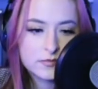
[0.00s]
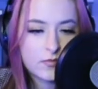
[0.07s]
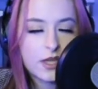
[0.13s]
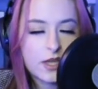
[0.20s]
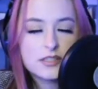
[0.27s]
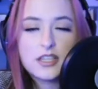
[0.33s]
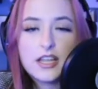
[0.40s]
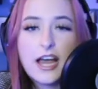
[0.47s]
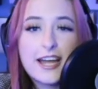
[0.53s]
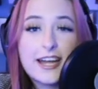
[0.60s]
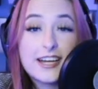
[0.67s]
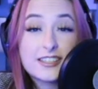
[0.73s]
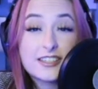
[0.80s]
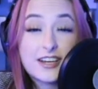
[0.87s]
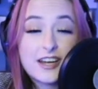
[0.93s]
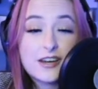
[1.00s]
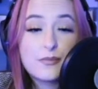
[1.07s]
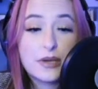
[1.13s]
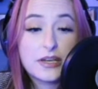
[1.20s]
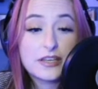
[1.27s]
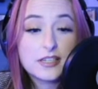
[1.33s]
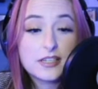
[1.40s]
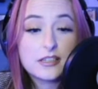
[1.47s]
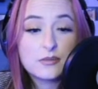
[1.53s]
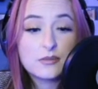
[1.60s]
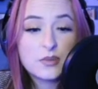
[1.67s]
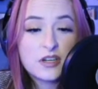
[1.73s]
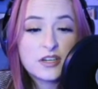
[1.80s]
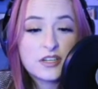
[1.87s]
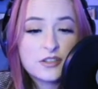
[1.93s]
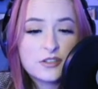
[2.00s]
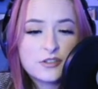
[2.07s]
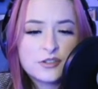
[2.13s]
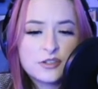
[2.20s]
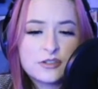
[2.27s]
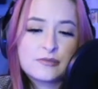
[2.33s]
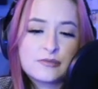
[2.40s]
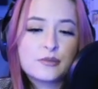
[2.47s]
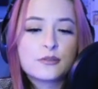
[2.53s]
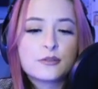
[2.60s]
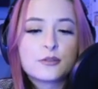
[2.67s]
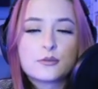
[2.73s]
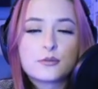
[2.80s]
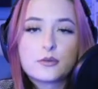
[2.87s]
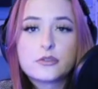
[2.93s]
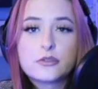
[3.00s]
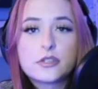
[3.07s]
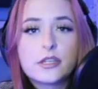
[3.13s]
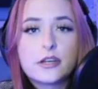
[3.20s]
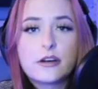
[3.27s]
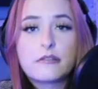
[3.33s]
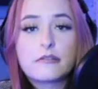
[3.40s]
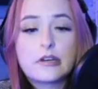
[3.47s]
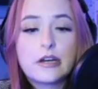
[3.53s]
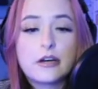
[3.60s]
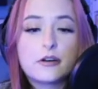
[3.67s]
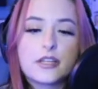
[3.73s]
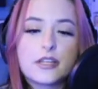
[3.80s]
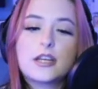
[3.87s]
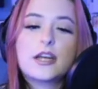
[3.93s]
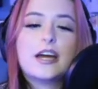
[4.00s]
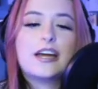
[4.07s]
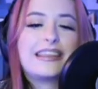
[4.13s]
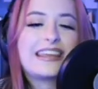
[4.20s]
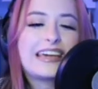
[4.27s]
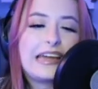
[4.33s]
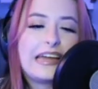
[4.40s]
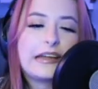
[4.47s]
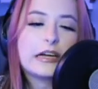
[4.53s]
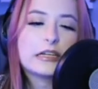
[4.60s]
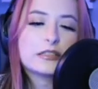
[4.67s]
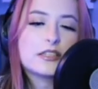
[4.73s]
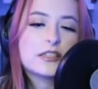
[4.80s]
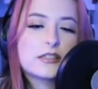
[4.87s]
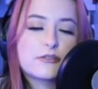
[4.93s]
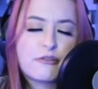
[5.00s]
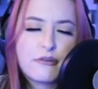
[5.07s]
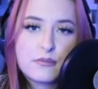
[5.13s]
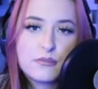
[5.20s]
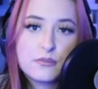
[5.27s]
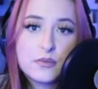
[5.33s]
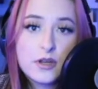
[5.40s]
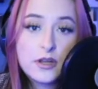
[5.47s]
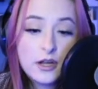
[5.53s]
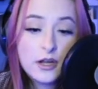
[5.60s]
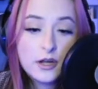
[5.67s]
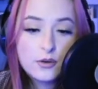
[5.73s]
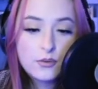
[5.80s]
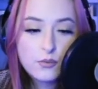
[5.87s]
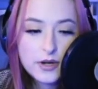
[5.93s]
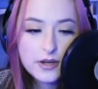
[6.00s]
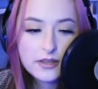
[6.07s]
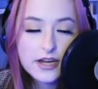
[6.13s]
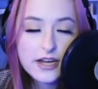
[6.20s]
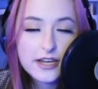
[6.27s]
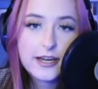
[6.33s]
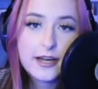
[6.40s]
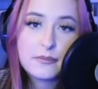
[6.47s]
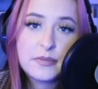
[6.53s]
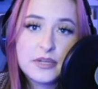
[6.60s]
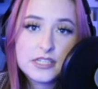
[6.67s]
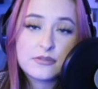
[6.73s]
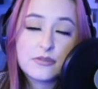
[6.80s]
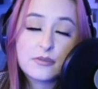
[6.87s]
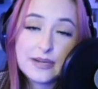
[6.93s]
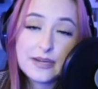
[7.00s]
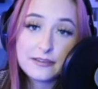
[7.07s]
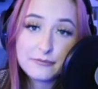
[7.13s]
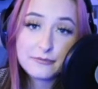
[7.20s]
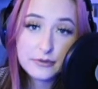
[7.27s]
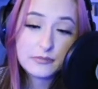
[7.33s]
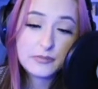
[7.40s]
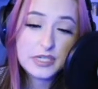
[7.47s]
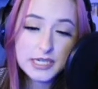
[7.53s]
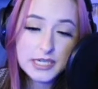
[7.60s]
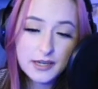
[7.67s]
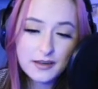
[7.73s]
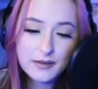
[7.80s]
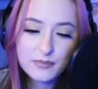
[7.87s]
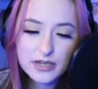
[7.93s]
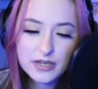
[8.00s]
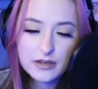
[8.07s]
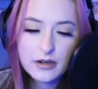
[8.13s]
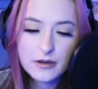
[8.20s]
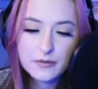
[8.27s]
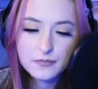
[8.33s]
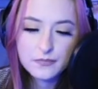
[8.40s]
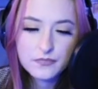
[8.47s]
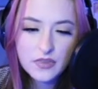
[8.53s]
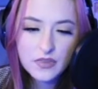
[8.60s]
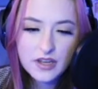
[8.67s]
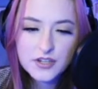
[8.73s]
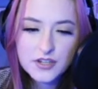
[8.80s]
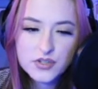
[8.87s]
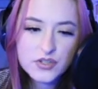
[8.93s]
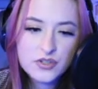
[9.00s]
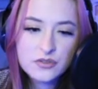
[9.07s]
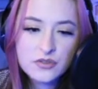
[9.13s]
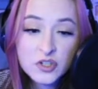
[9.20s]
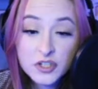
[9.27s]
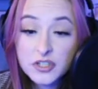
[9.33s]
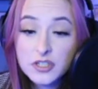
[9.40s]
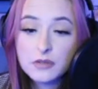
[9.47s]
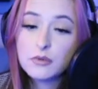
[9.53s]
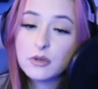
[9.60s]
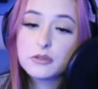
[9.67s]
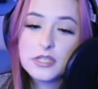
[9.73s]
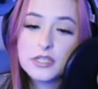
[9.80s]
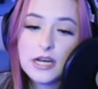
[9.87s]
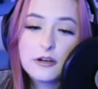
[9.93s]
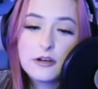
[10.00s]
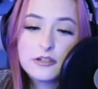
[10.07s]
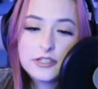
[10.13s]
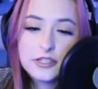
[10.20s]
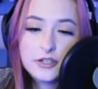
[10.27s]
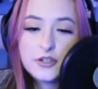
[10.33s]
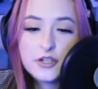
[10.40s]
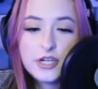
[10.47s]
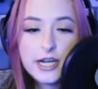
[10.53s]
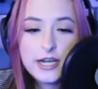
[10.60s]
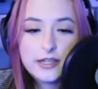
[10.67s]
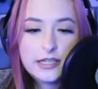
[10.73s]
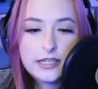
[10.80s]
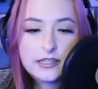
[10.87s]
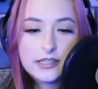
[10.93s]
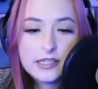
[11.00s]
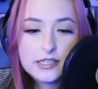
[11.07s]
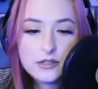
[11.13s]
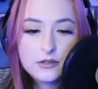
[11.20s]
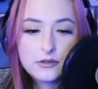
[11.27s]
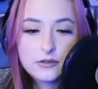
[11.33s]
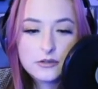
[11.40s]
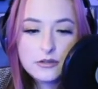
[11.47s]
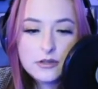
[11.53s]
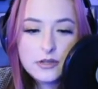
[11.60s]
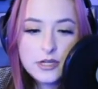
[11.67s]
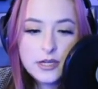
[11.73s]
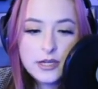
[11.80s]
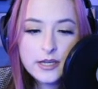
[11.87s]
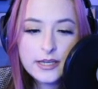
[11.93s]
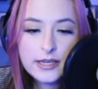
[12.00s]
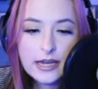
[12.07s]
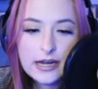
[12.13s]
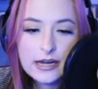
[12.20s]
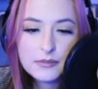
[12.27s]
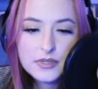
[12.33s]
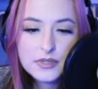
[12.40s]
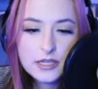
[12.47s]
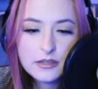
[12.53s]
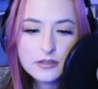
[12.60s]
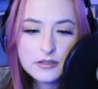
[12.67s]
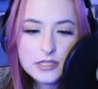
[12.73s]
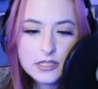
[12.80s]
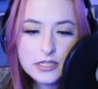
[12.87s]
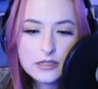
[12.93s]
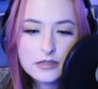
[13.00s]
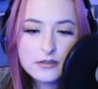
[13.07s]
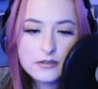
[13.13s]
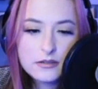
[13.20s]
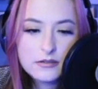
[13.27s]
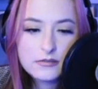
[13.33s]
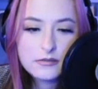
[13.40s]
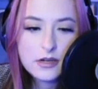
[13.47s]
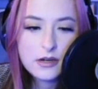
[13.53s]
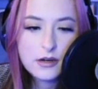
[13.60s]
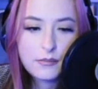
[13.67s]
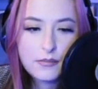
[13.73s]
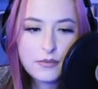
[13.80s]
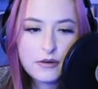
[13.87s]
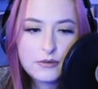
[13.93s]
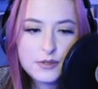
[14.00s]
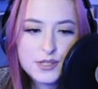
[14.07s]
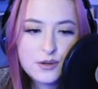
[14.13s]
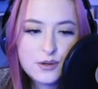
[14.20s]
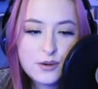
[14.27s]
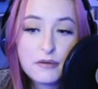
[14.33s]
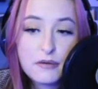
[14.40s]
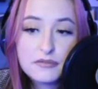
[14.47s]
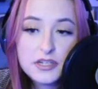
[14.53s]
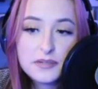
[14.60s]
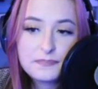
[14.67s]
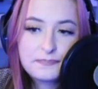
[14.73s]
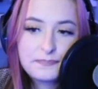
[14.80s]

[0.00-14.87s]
So the hi-hats are kind of basic, to be honest. There's just a few little rolls in there every now and then. I think I got this from one of the hi-hat midis from my free MIDI kit, but I just took some notes out to create like these little gaps that you see every so often.